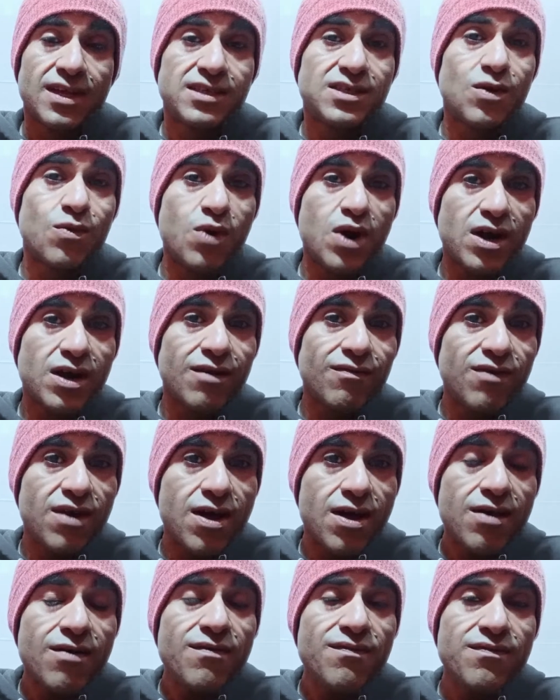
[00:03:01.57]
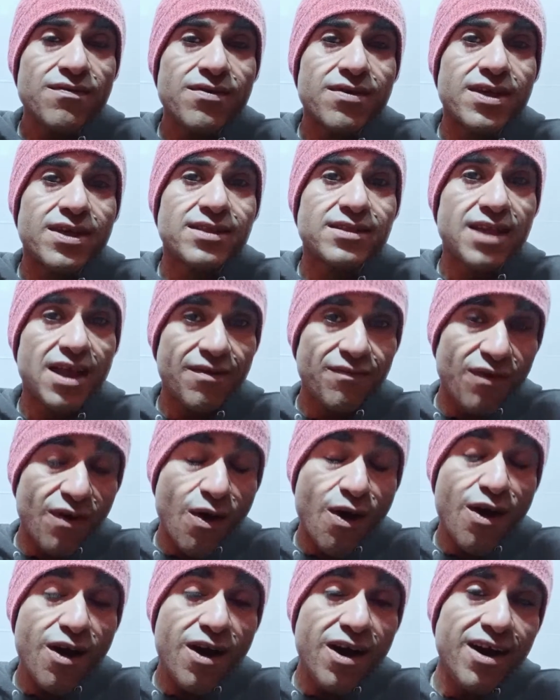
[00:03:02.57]
work of love,
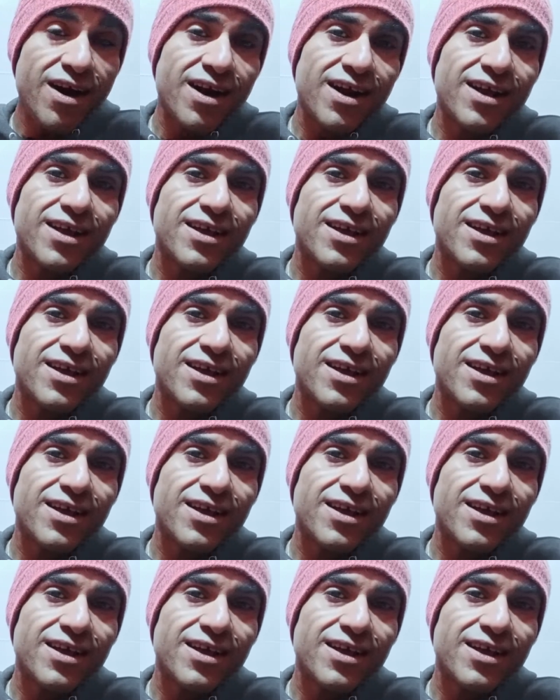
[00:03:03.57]
therefore